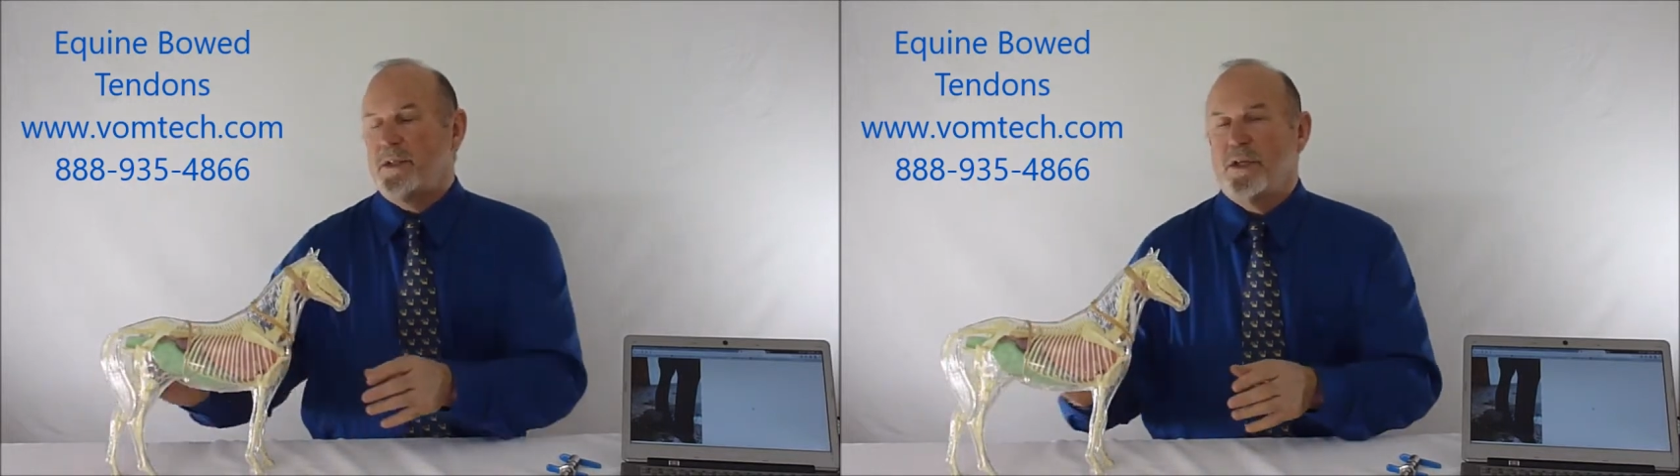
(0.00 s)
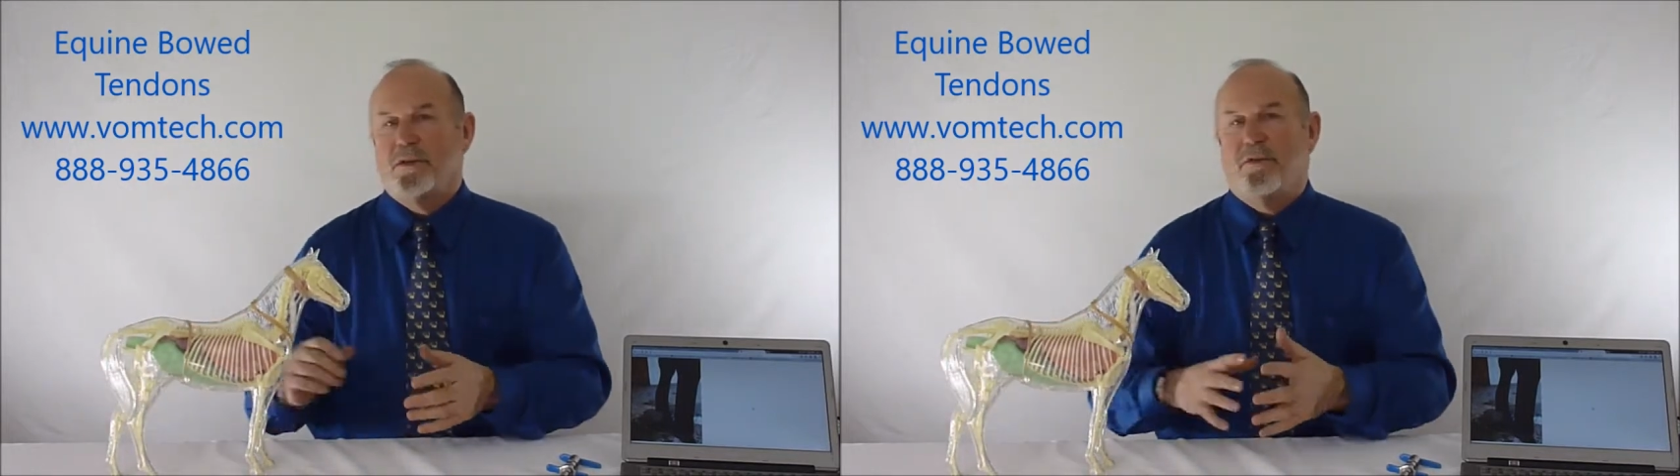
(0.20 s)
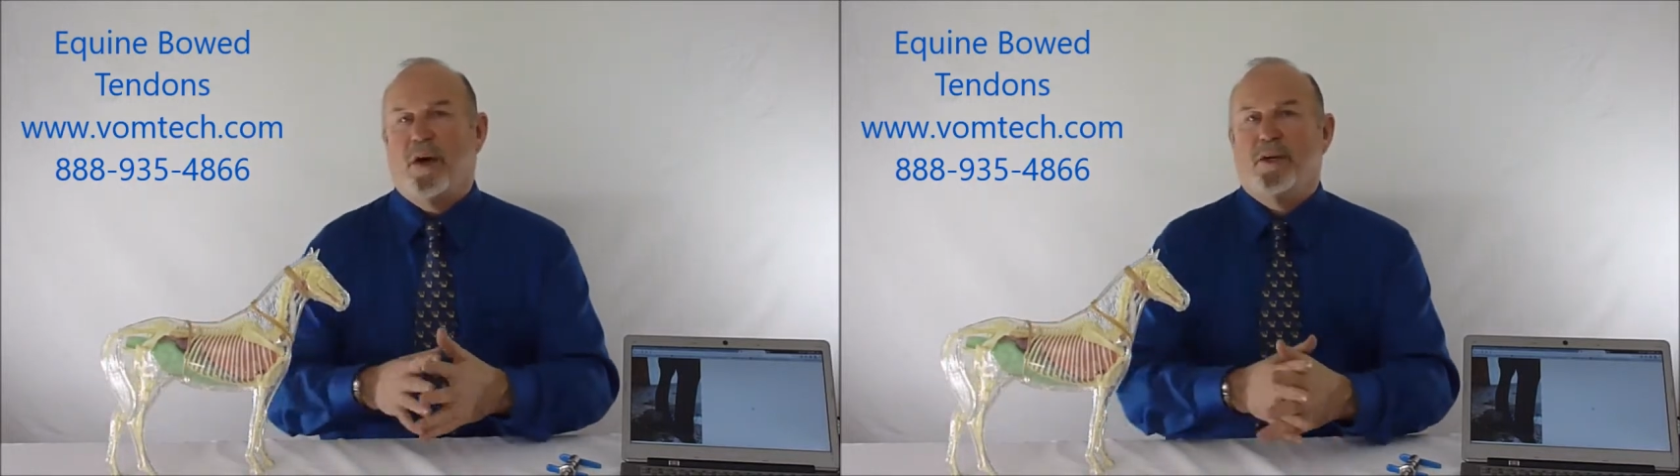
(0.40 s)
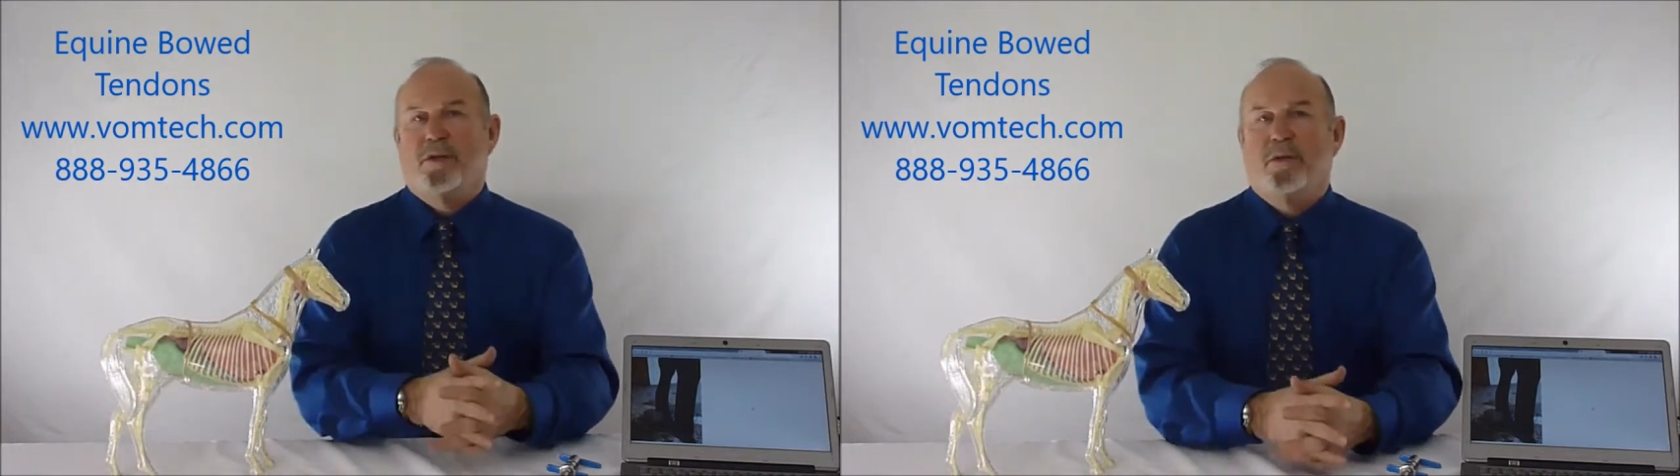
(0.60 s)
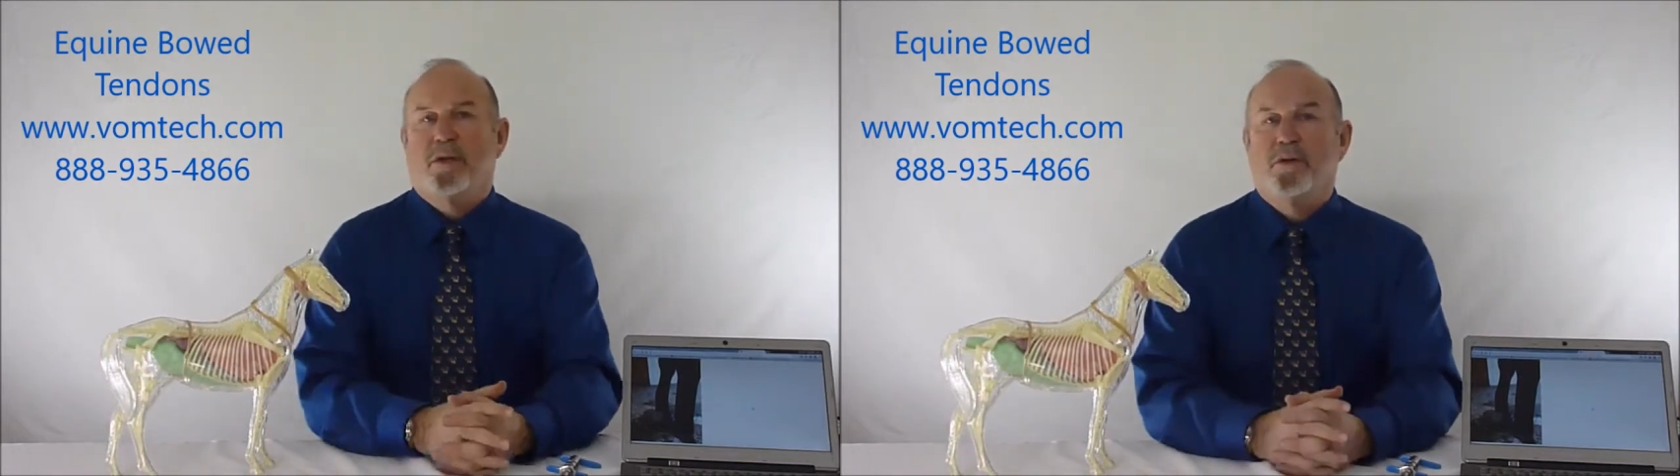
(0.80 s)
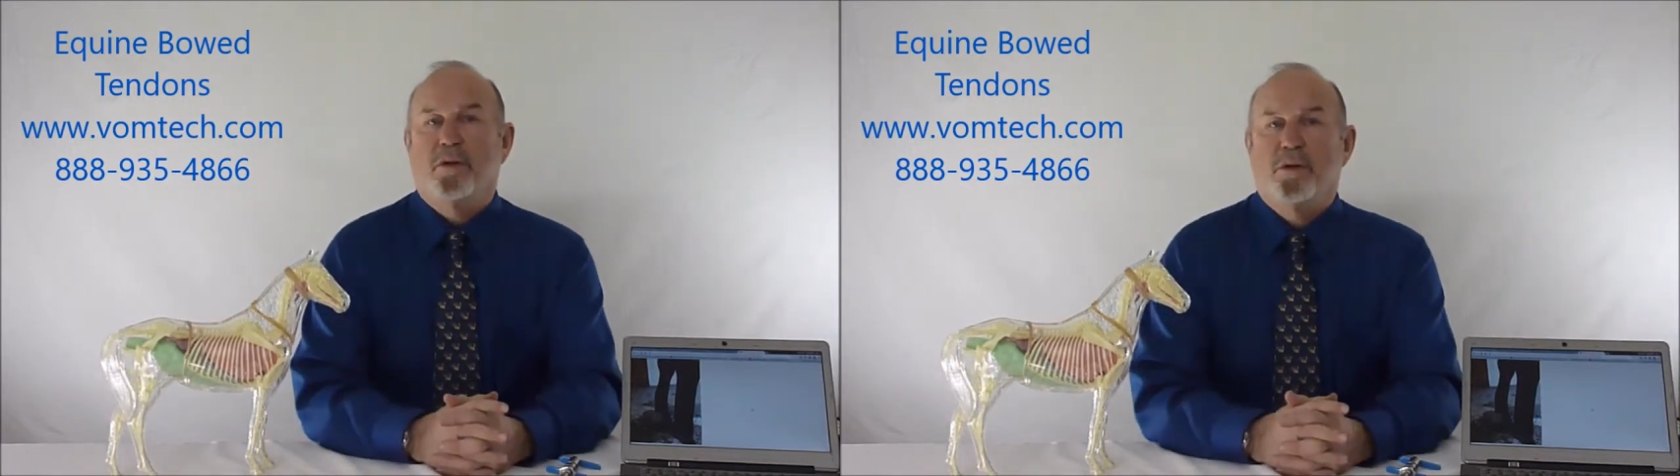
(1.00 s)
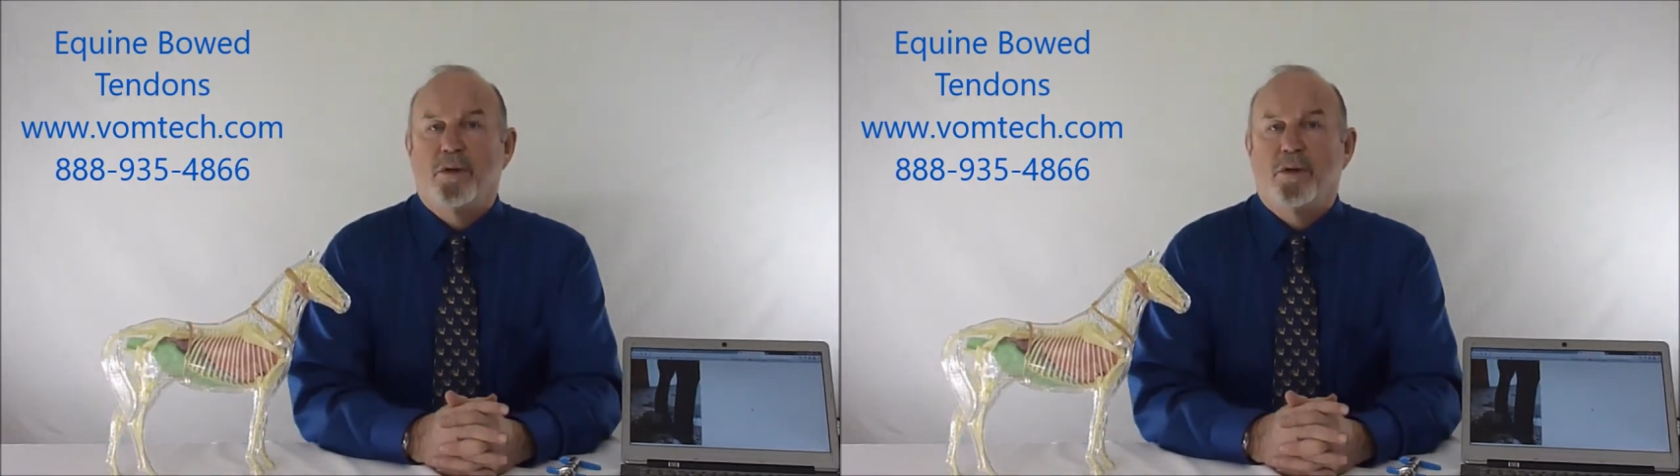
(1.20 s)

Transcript: such a fashion that you can